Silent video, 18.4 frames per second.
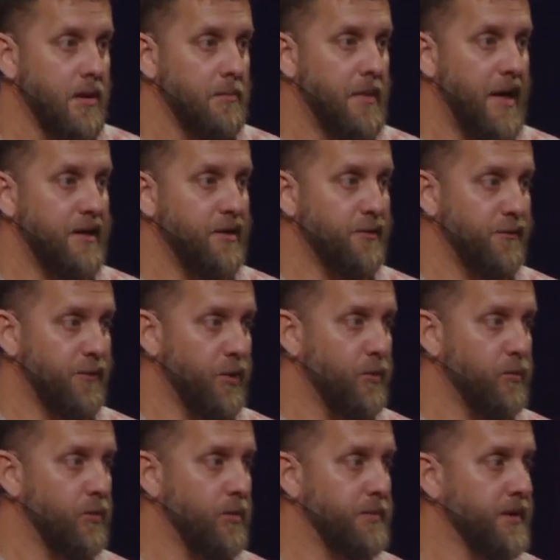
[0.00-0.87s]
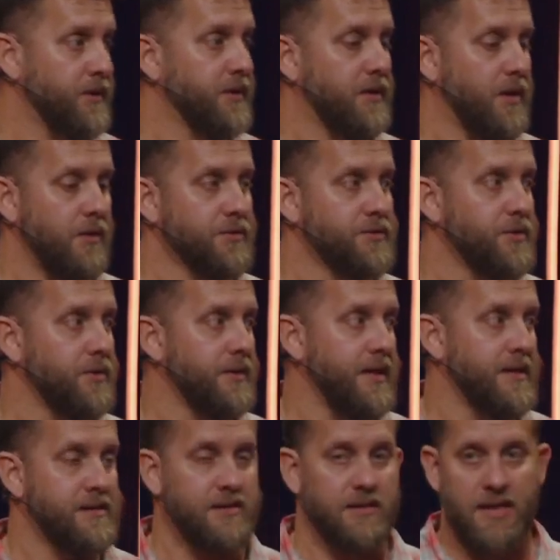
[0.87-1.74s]
by default, we'll build a culture
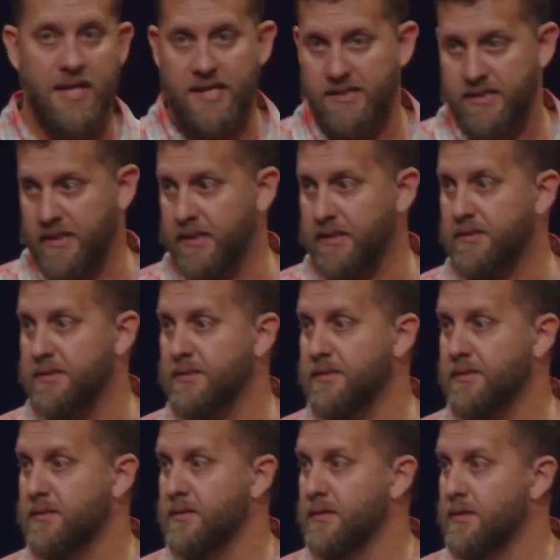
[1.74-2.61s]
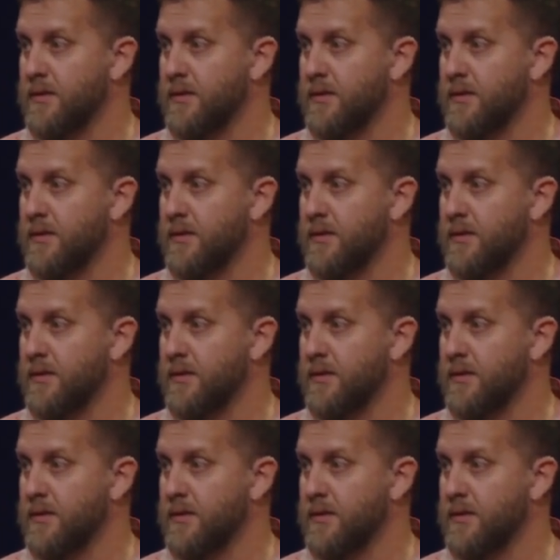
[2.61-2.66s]
that's laziest.